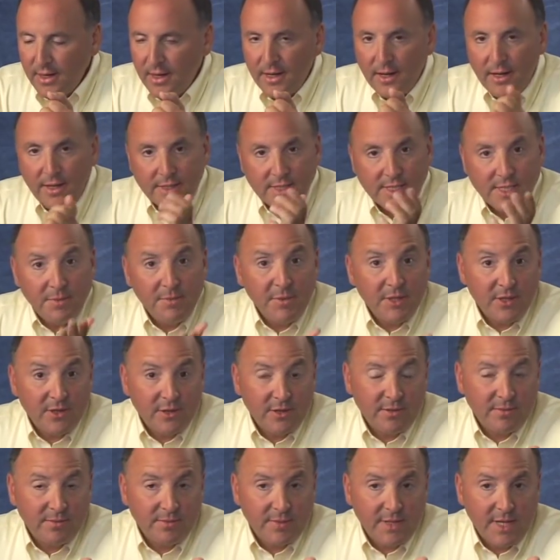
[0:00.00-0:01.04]
A
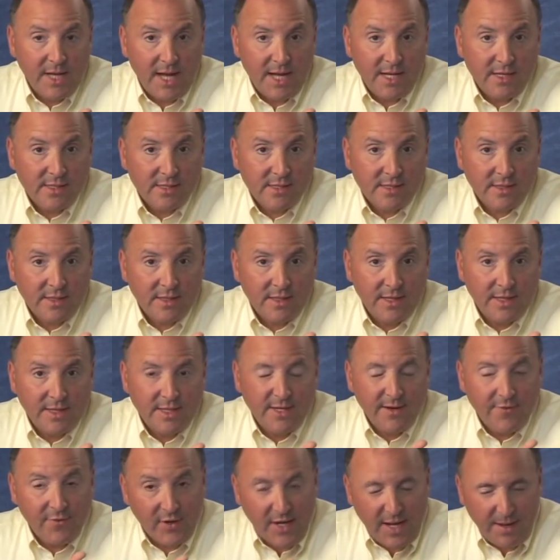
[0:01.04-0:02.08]
similar case, a
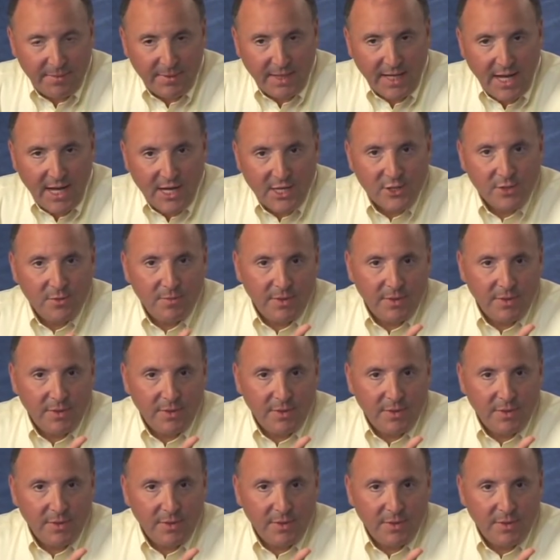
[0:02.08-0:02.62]
different application,